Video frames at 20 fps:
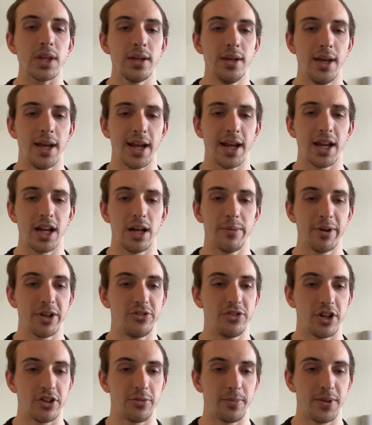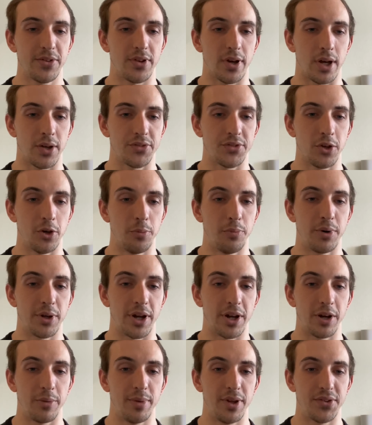Economic judgments also put
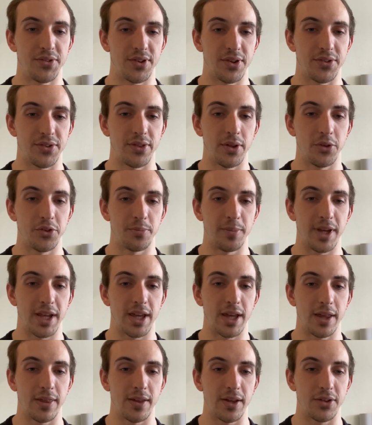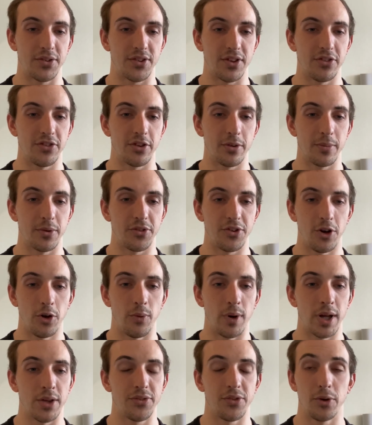out of business those making things consumers don't
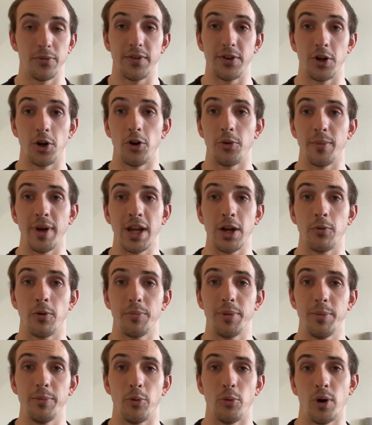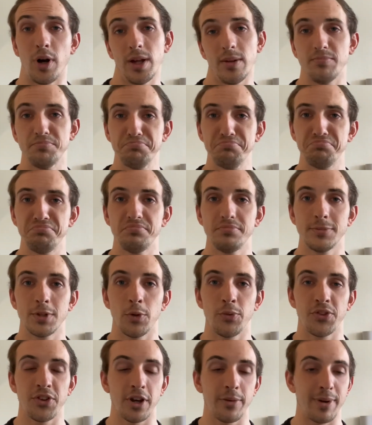want. So if you don't make what people want,
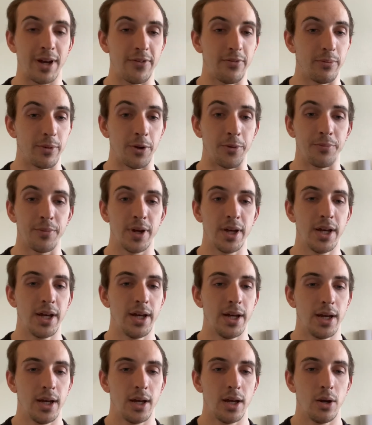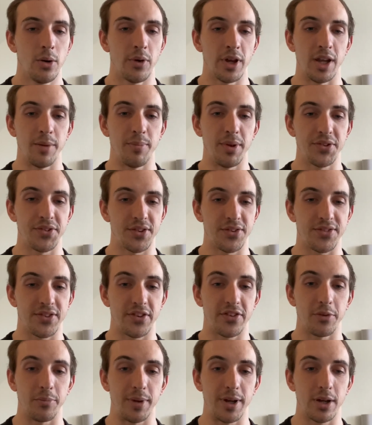no one's going to buy from you. When a business
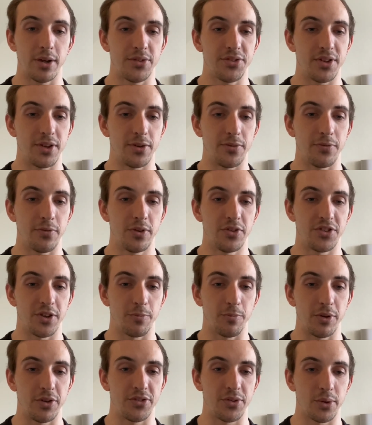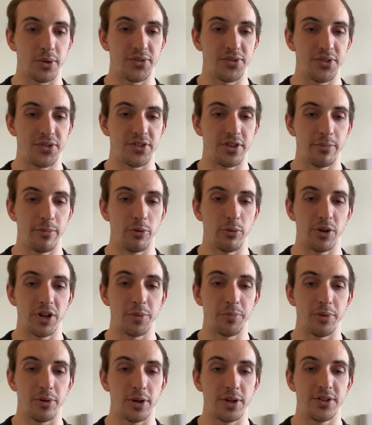disappears, it frees up resources to be
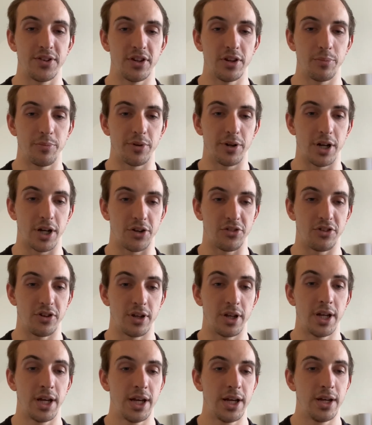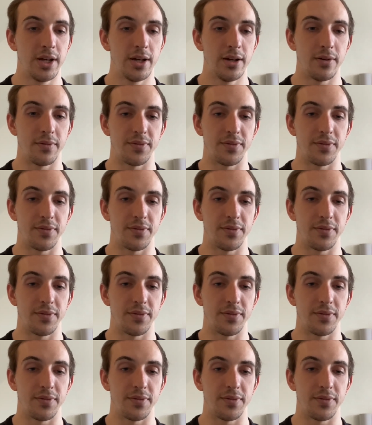redeployed to the production of